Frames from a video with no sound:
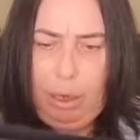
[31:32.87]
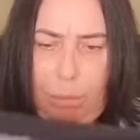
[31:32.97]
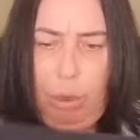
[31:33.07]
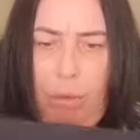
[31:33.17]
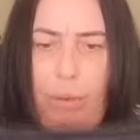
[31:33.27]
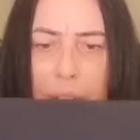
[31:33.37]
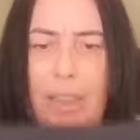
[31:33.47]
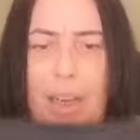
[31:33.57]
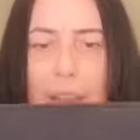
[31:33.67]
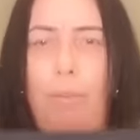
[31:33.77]
But
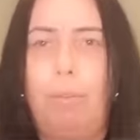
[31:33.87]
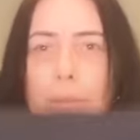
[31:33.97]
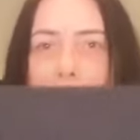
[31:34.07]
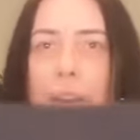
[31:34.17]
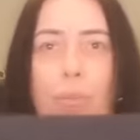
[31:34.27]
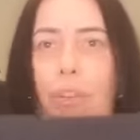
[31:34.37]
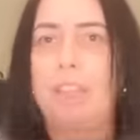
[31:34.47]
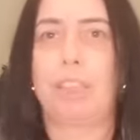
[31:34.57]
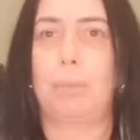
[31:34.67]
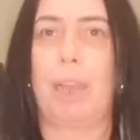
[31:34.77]
obviously it
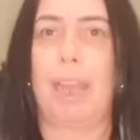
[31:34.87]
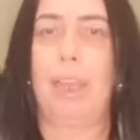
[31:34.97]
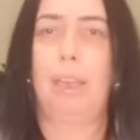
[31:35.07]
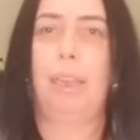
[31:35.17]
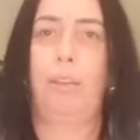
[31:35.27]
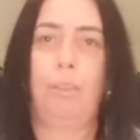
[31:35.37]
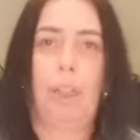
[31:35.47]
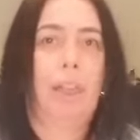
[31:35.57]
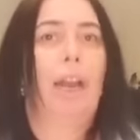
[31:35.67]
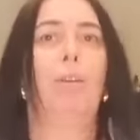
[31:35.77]
fits me. If
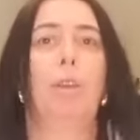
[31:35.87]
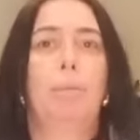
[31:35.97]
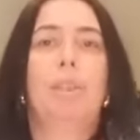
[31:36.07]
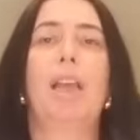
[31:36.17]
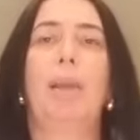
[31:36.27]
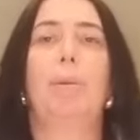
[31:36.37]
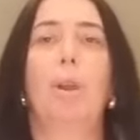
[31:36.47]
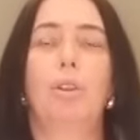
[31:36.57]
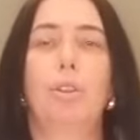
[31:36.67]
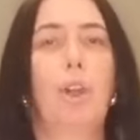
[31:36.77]
you know, in the same
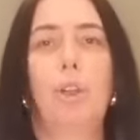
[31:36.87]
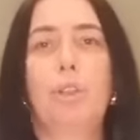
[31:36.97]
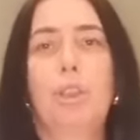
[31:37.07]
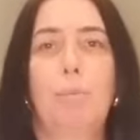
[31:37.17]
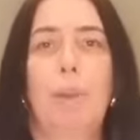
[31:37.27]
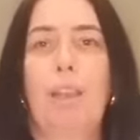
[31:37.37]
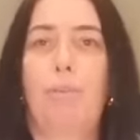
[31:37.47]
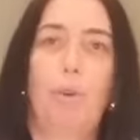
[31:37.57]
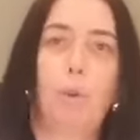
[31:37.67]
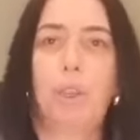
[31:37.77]
kind of size as me,
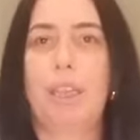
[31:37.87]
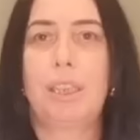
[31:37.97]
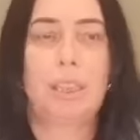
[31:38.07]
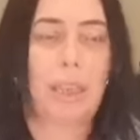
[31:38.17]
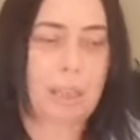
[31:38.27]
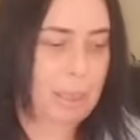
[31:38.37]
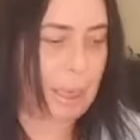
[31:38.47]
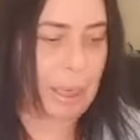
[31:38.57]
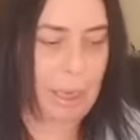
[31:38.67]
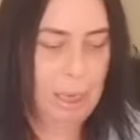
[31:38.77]
14,
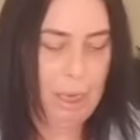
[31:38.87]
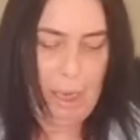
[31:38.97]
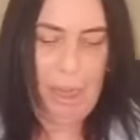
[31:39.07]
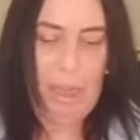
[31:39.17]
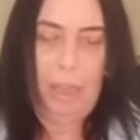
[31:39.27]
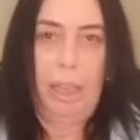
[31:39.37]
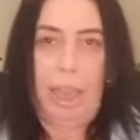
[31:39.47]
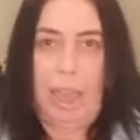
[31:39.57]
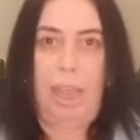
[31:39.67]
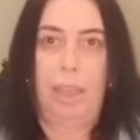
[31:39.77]
16.
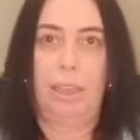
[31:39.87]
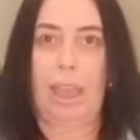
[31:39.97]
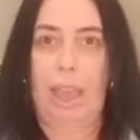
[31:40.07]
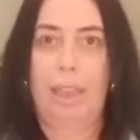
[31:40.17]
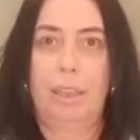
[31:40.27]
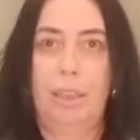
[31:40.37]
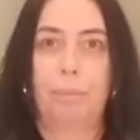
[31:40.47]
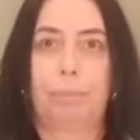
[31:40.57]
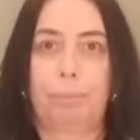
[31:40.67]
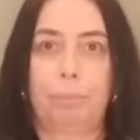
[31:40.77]
Yeah.
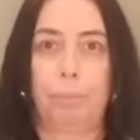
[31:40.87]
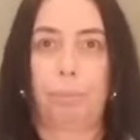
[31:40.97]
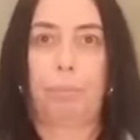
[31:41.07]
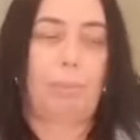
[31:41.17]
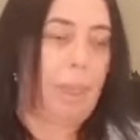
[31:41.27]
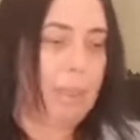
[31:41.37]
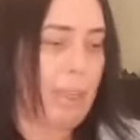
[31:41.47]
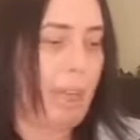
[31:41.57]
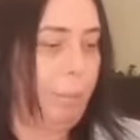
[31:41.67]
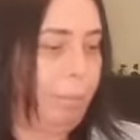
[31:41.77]

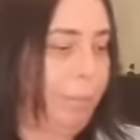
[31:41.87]
So,